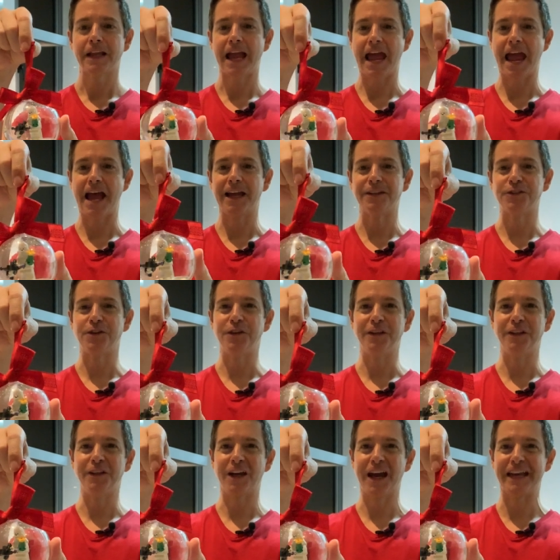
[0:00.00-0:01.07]
as
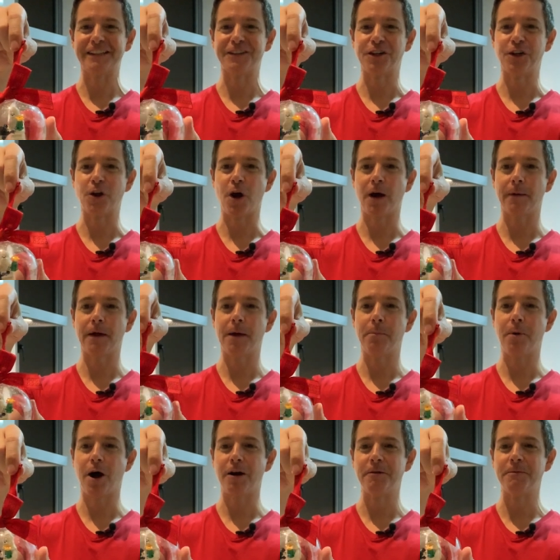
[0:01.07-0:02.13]
the as an
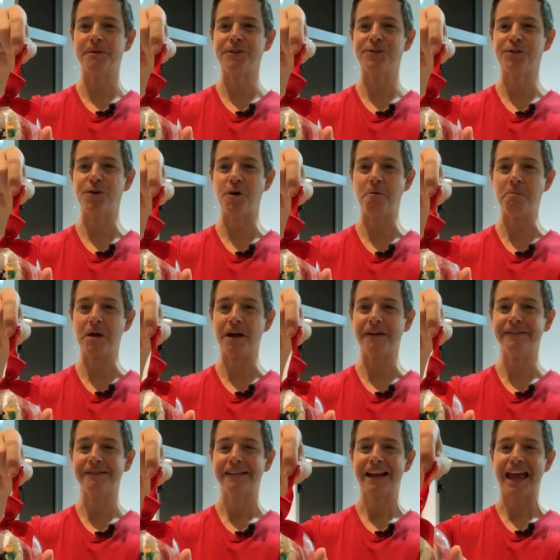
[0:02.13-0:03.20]
abominable snowman.
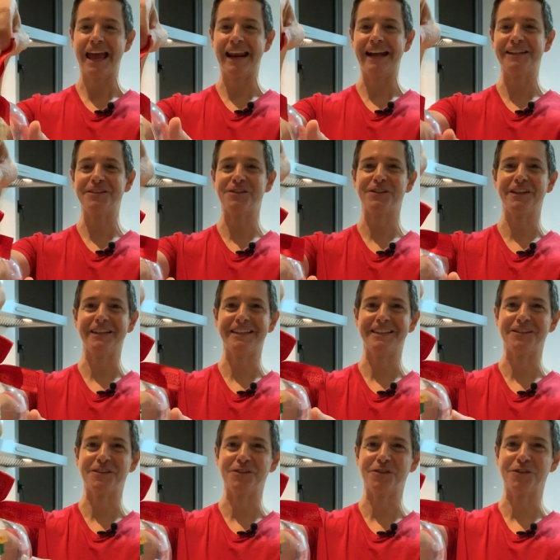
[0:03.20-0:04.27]
And I just think
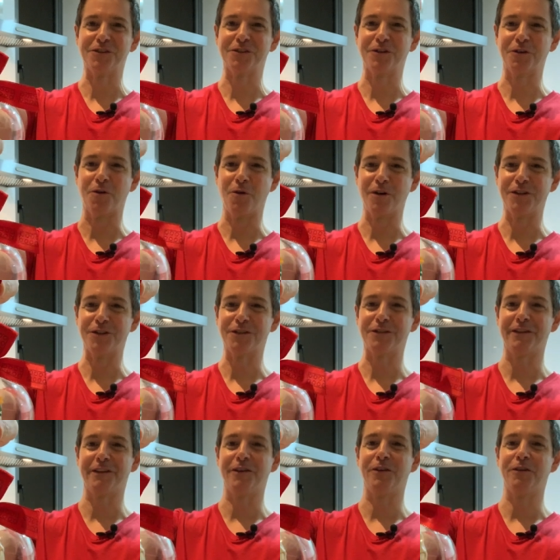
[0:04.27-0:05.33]
this is just a gorgeous
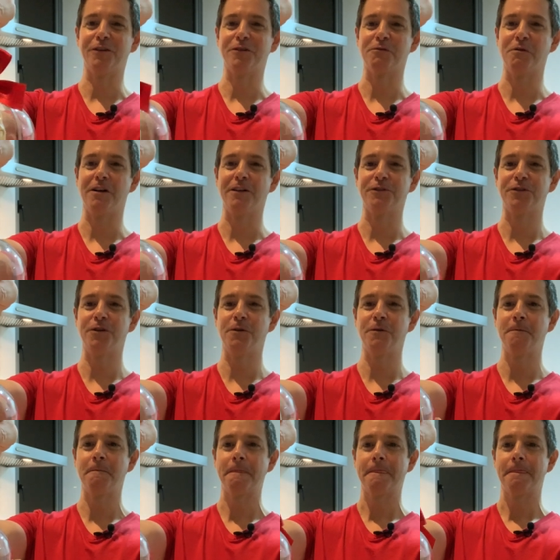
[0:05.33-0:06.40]
figure as well too.